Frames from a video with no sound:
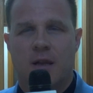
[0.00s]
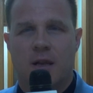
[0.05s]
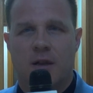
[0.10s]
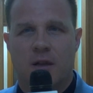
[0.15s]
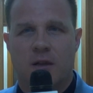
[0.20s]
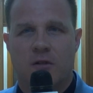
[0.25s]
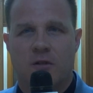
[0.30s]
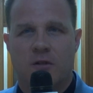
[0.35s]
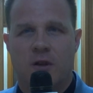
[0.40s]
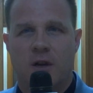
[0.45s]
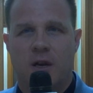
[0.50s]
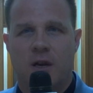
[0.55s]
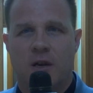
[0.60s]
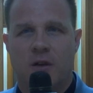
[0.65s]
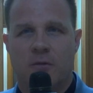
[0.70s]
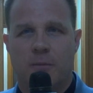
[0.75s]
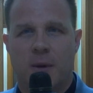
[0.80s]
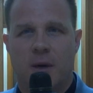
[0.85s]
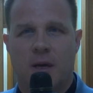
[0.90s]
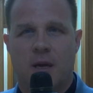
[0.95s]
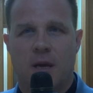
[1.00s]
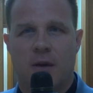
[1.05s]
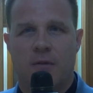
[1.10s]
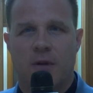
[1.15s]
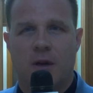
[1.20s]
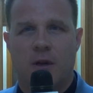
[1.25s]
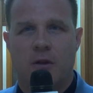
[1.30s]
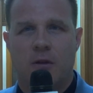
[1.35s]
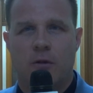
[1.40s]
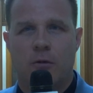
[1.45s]
that the city has been
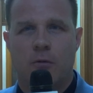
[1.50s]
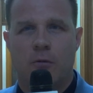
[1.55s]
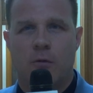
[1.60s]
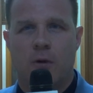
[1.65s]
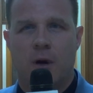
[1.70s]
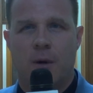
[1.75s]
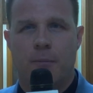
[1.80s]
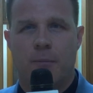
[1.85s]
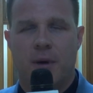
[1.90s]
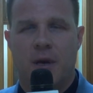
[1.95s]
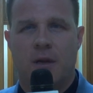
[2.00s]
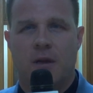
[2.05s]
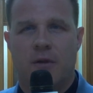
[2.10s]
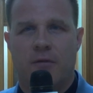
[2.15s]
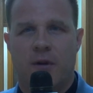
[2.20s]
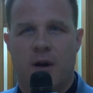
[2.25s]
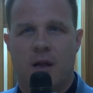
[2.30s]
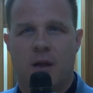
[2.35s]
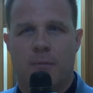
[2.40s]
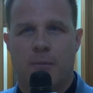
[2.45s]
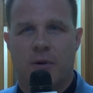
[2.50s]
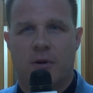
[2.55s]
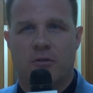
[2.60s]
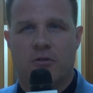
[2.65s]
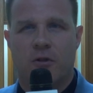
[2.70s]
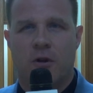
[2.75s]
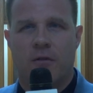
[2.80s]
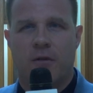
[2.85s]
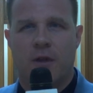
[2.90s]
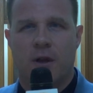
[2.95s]
giving to big
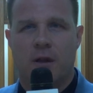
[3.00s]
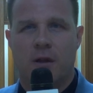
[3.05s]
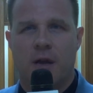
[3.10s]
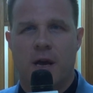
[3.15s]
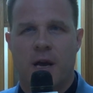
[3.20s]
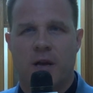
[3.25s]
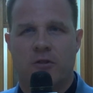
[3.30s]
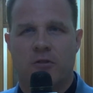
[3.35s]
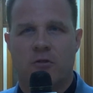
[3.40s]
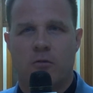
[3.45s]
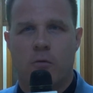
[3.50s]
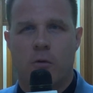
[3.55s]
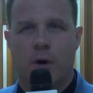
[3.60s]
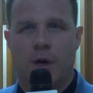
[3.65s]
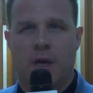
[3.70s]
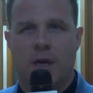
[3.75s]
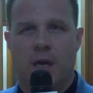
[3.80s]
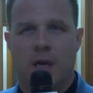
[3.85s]
developers over the last 20